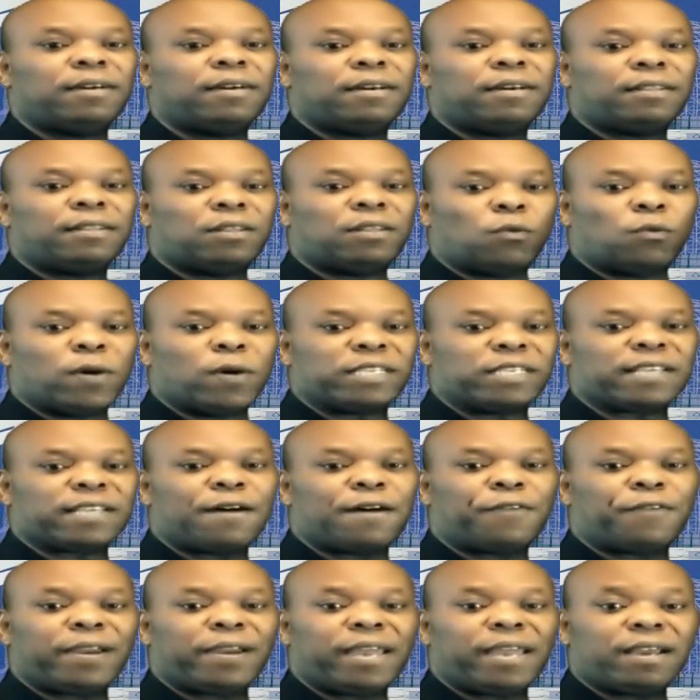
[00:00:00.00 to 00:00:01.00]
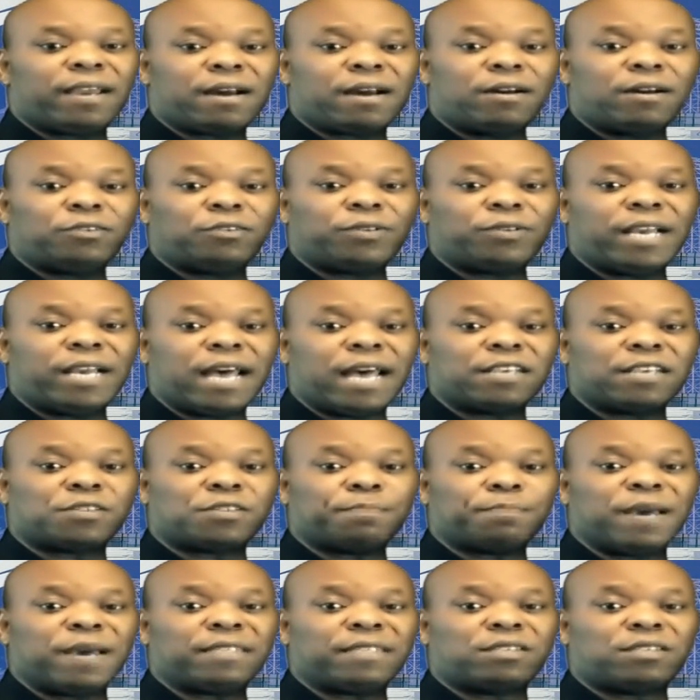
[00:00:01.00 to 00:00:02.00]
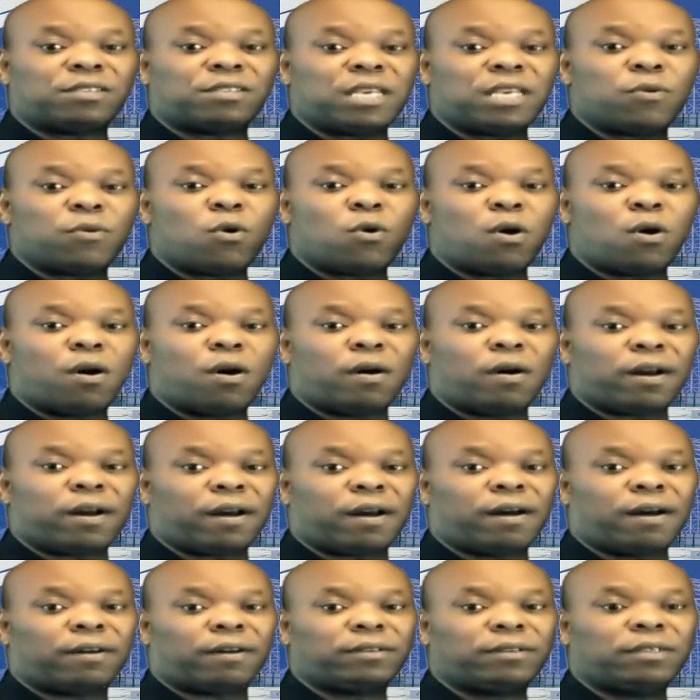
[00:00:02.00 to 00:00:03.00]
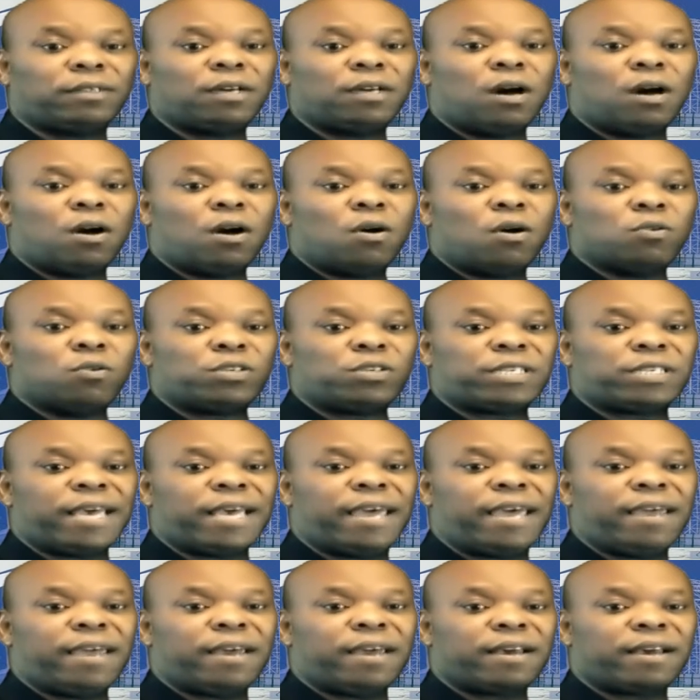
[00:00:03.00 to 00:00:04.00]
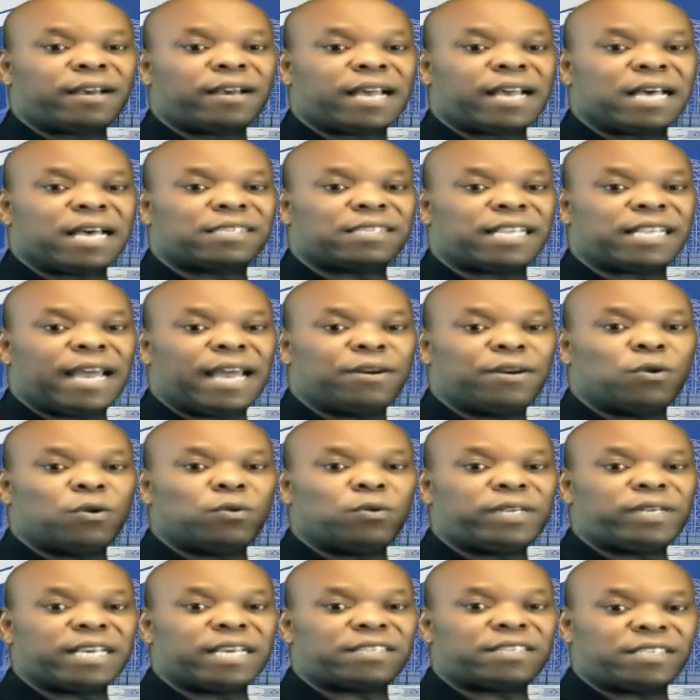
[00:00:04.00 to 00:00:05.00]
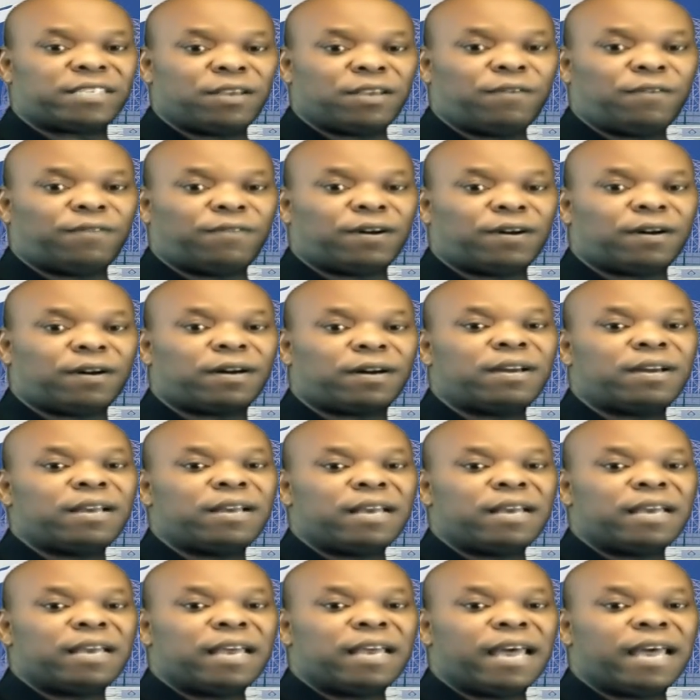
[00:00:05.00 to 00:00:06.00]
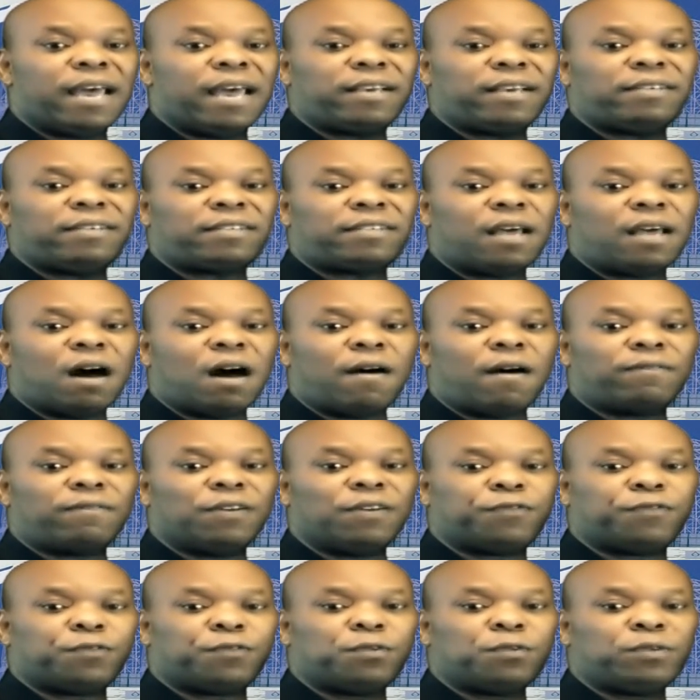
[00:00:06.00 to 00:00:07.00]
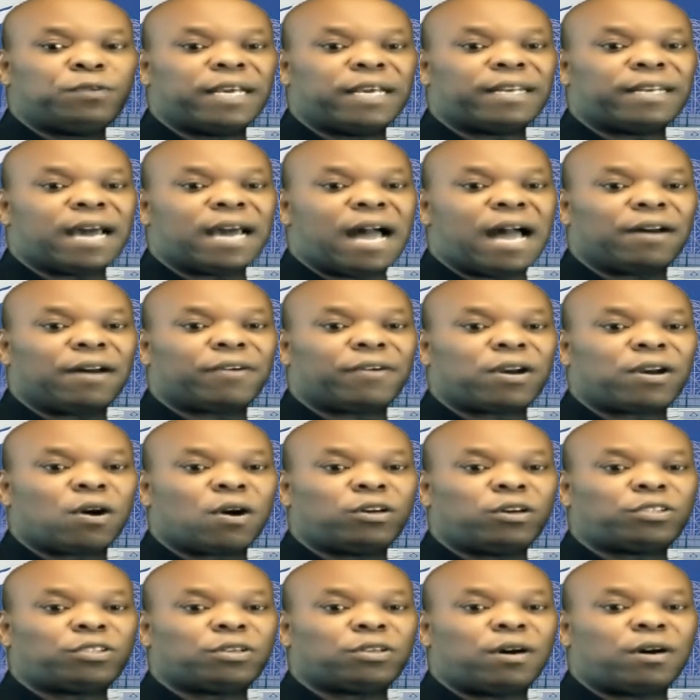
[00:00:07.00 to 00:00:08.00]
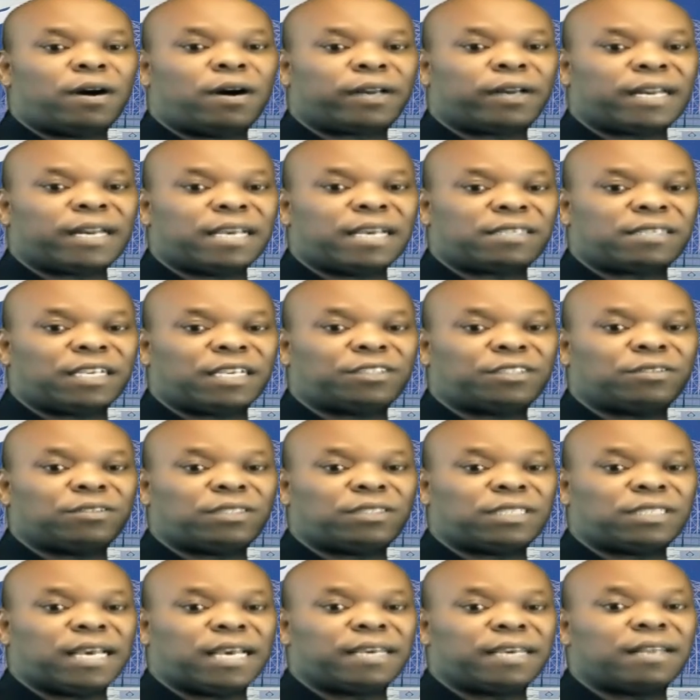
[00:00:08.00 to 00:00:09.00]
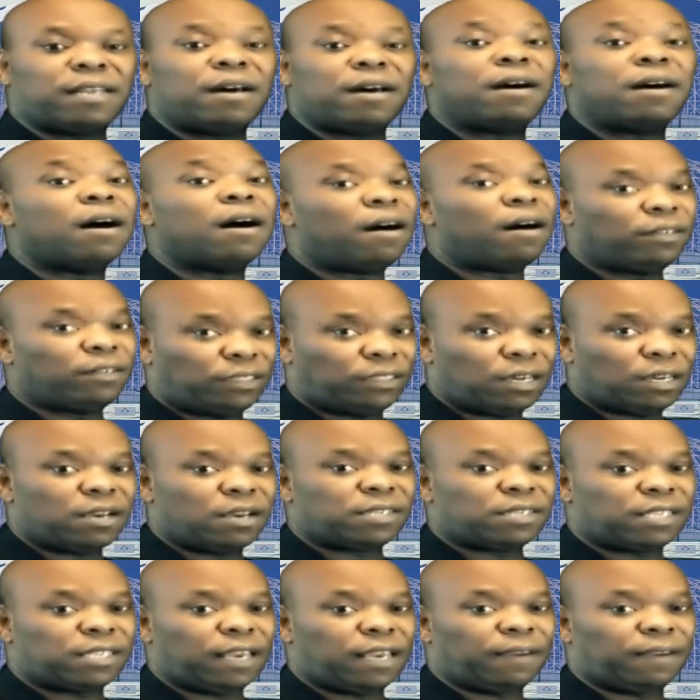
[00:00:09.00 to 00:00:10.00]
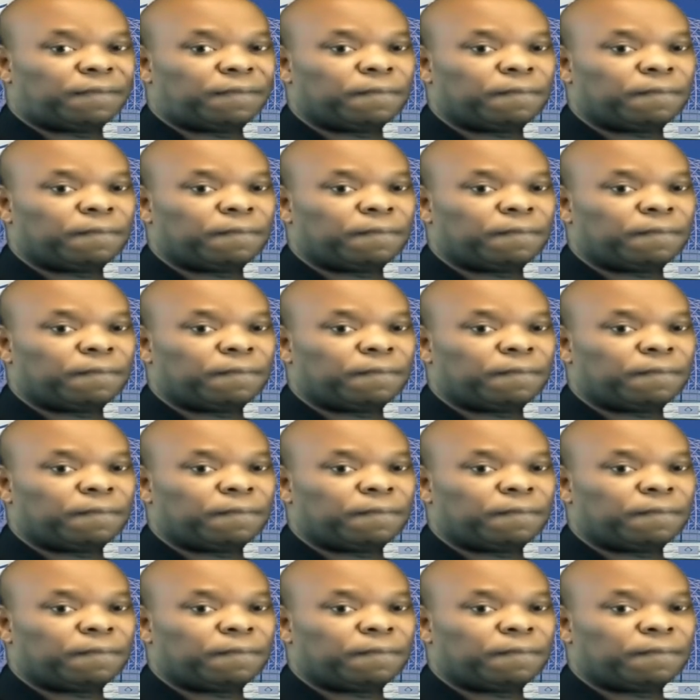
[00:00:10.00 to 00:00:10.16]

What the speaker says: The West African country has met zero hunger. Jose Gaziano da Silva, head of the Food and Agriculture Organization, said on Thursday.